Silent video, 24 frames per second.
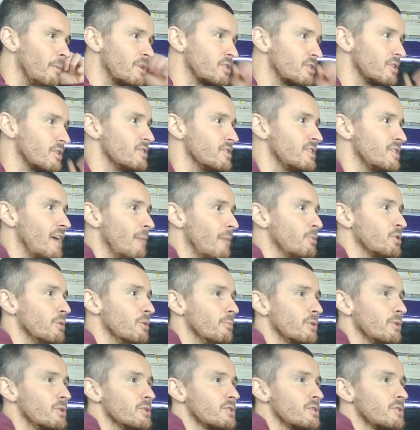
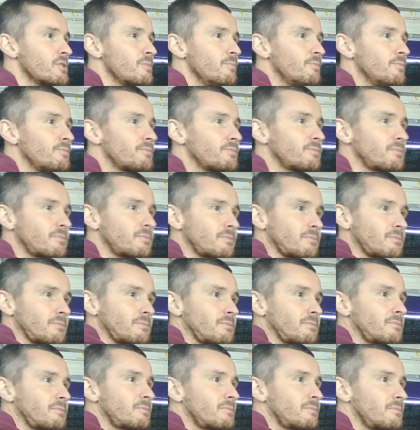misconception because,
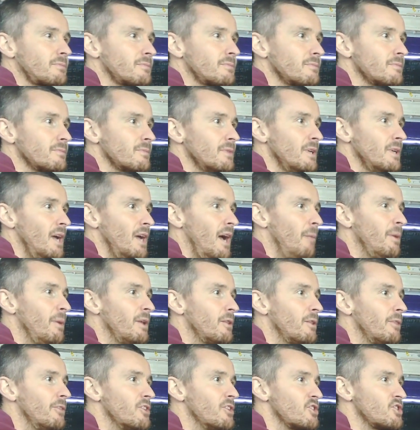I
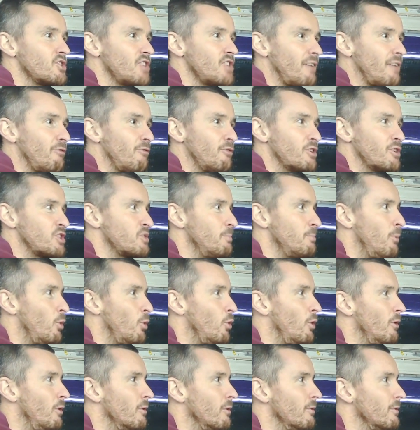mean, the safest
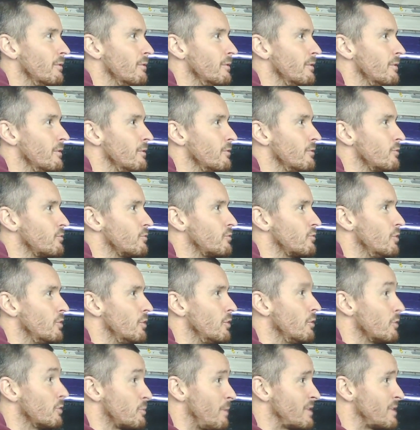sport to
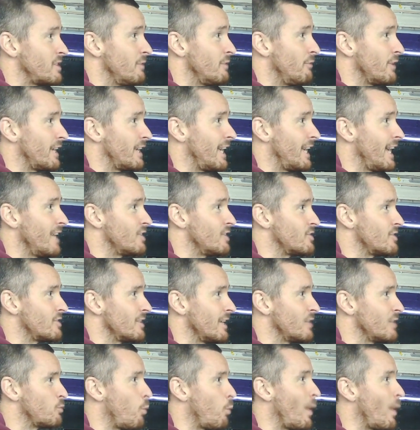do, especially for kids,
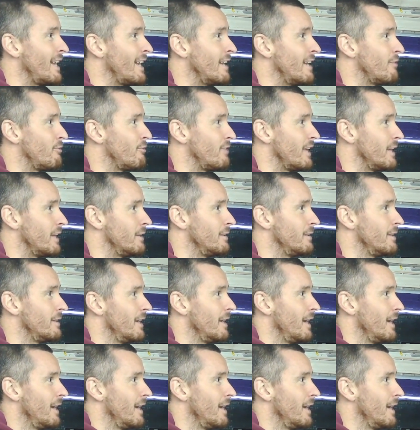is weightlifting.